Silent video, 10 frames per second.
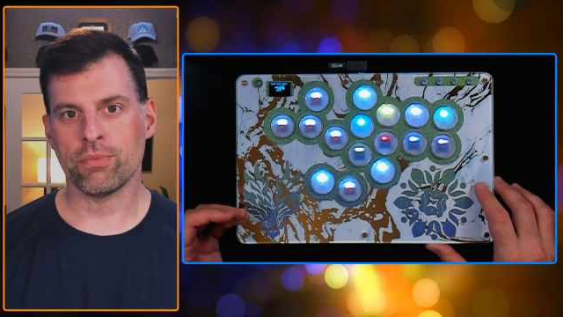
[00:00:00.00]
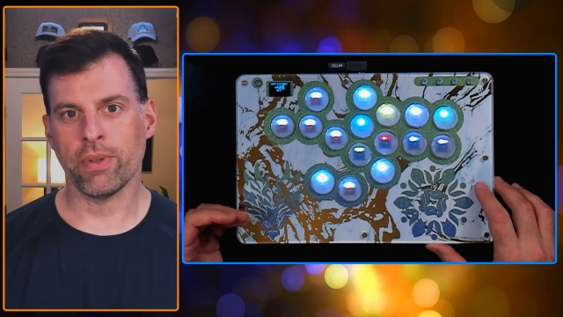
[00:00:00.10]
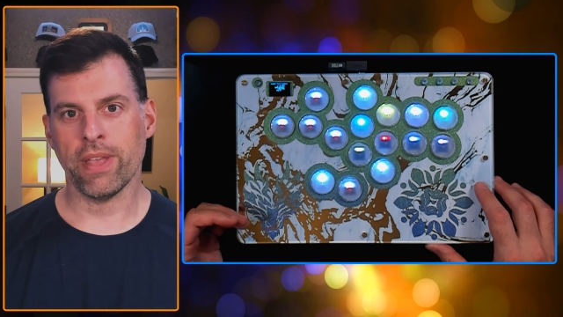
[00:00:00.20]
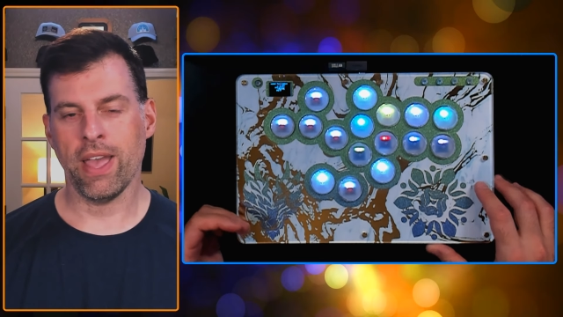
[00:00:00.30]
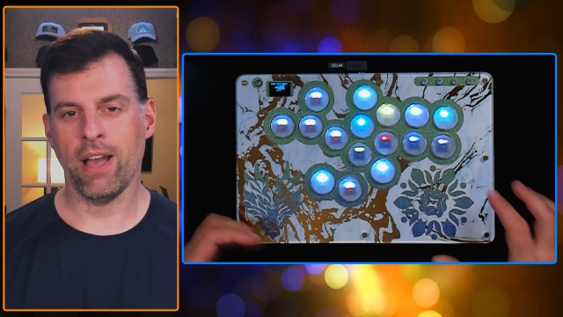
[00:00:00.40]
where
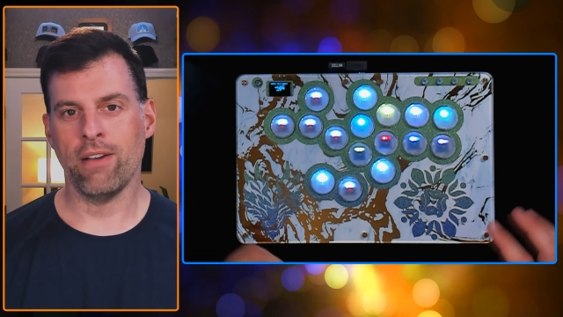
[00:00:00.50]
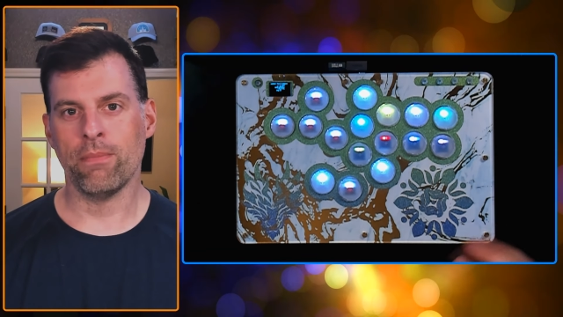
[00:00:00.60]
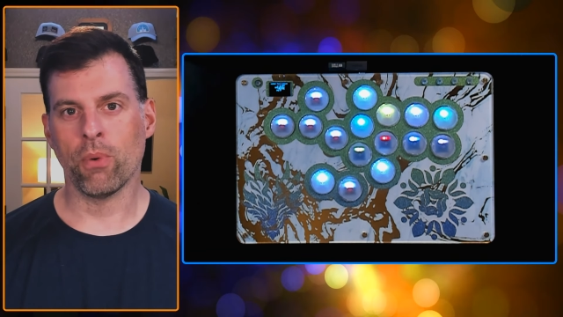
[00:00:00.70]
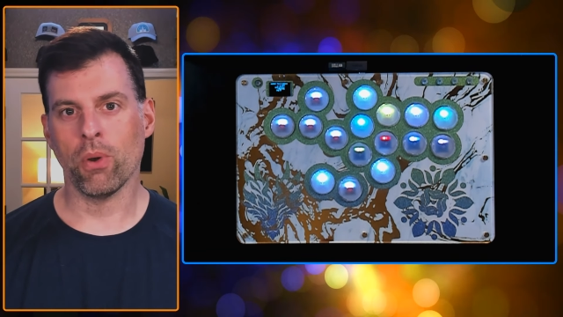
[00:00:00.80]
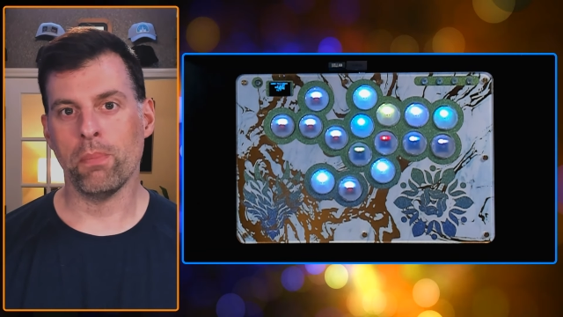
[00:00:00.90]
they have
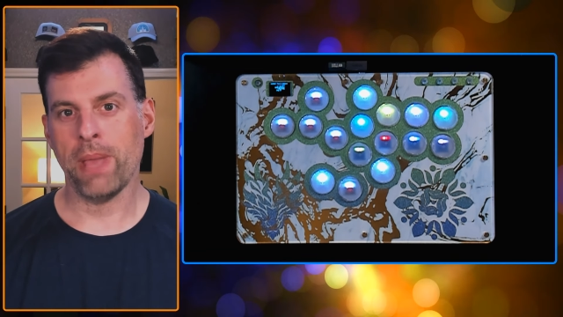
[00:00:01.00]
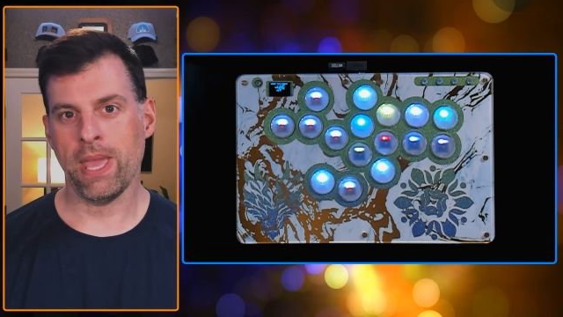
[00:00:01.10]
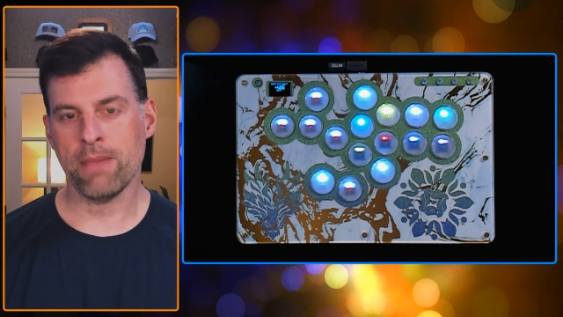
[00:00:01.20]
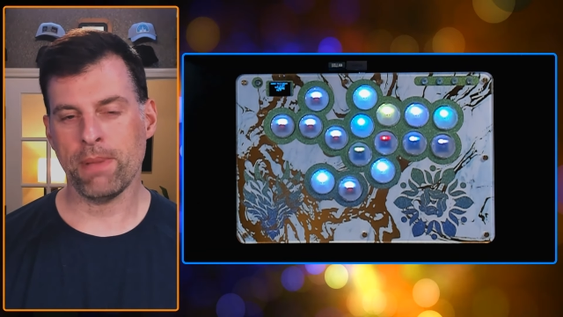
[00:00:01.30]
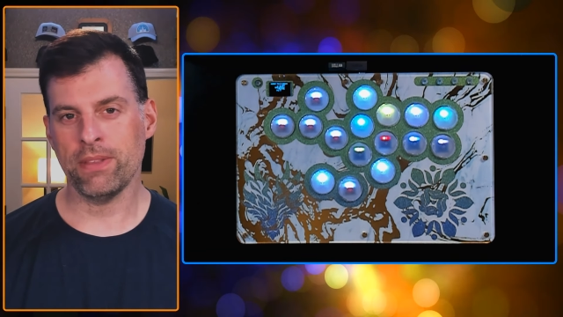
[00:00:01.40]
more
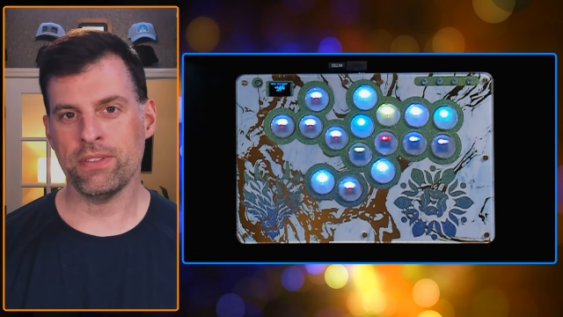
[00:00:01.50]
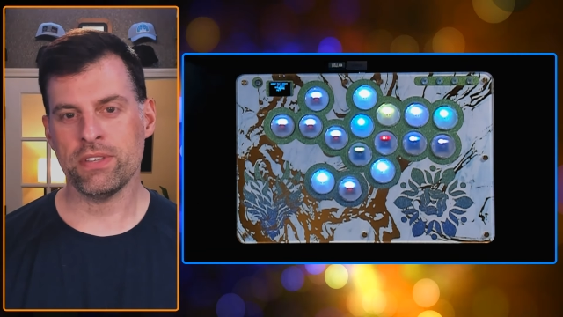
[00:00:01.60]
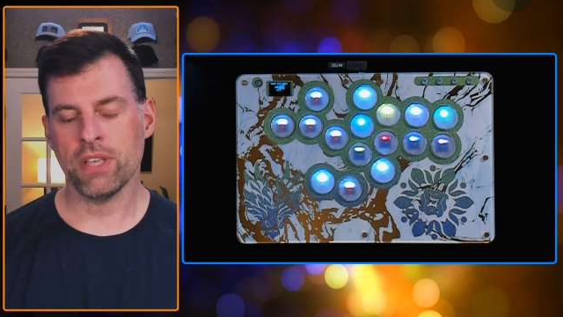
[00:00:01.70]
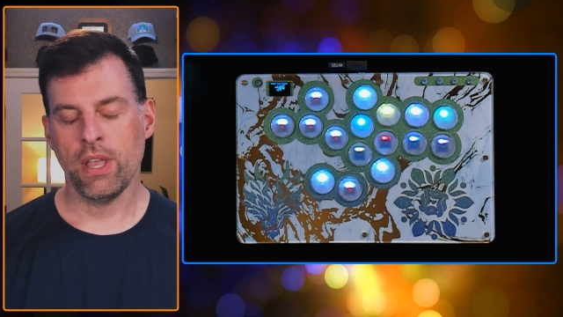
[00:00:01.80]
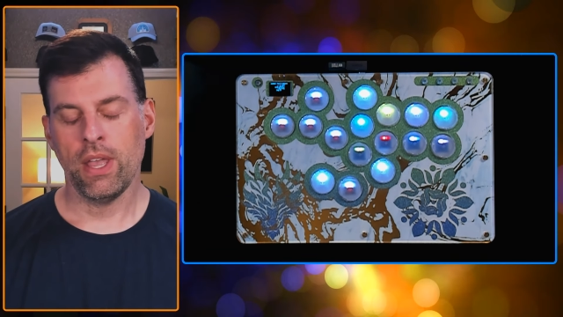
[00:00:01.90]
opaque buttons,